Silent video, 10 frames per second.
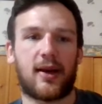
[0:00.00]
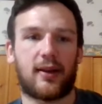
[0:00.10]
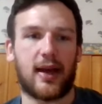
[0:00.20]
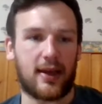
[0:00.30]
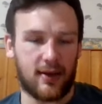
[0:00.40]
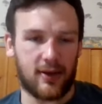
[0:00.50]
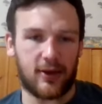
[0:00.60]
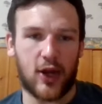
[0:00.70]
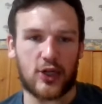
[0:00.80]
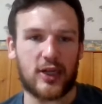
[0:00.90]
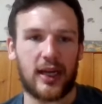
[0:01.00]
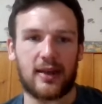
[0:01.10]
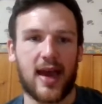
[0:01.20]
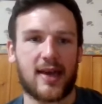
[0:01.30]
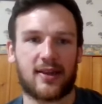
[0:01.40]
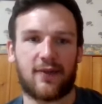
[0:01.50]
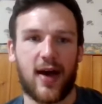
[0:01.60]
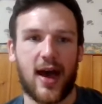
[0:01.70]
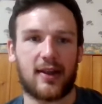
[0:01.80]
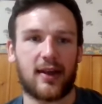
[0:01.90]
Like Kirsty can
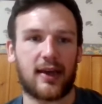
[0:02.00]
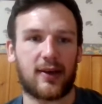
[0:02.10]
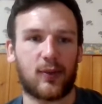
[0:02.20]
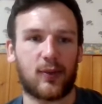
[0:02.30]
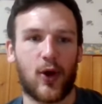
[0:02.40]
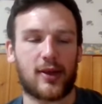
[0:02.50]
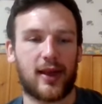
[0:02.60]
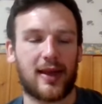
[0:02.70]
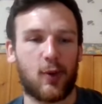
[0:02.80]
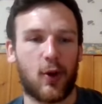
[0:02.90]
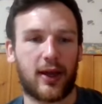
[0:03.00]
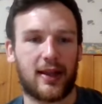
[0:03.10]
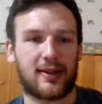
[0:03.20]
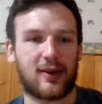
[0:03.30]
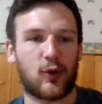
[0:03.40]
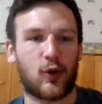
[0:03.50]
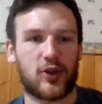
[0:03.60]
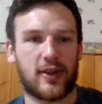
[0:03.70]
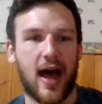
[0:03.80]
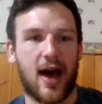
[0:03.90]
testify like what it's like walking into
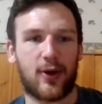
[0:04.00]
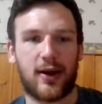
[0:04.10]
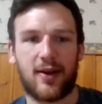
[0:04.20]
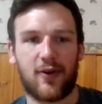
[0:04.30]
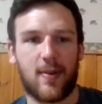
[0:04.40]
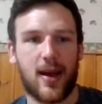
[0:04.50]
coach at that hour, never